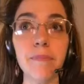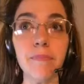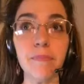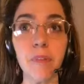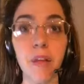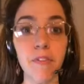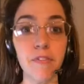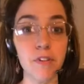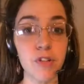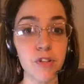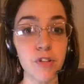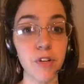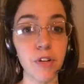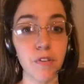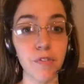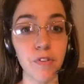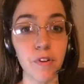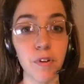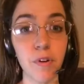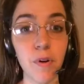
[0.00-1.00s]
if you're shooting
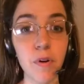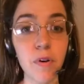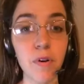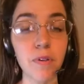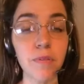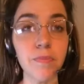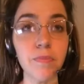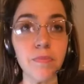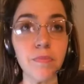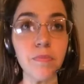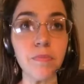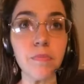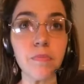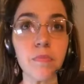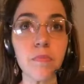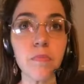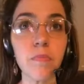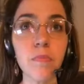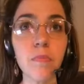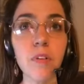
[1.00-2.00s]
for a goal,
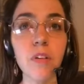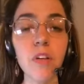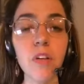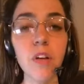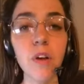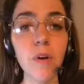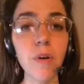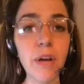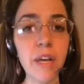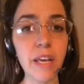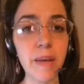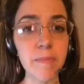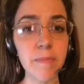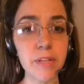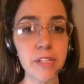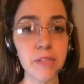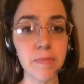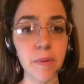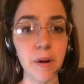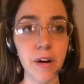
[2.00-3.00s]
it can be
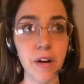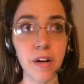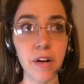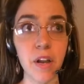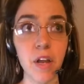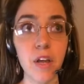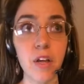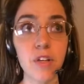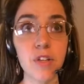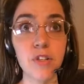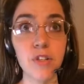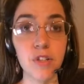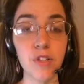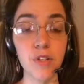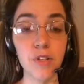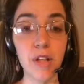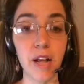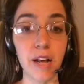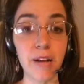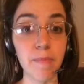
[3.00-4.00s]
smart to
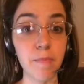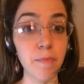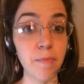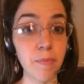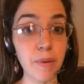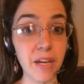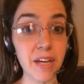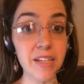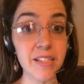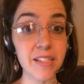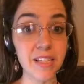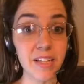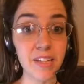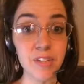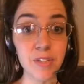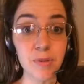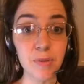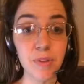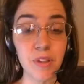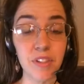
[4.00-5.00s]
do that, because
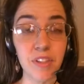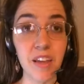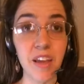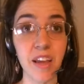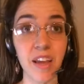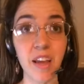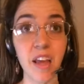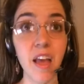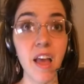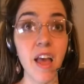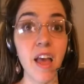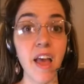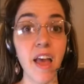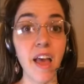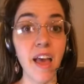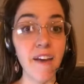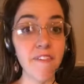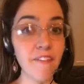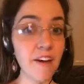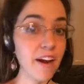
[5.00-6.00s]
here's the thing.
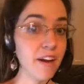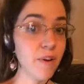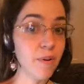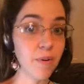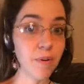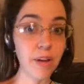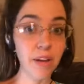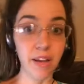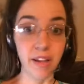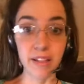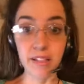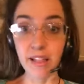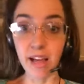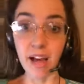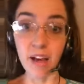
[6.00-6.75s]
If I don't hit that